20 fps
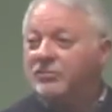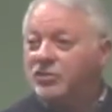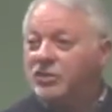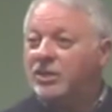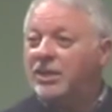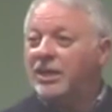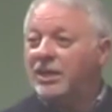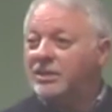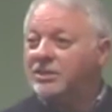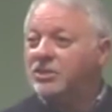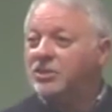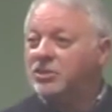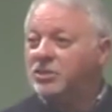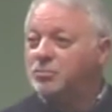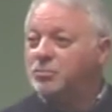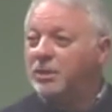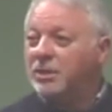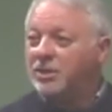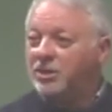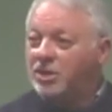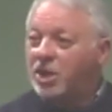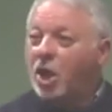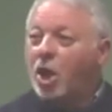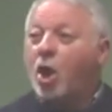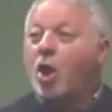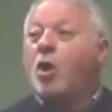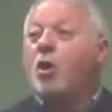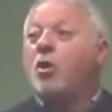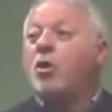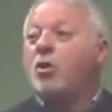if she had to spend
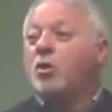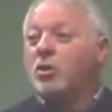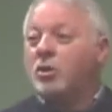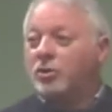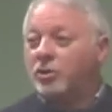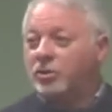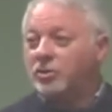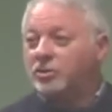all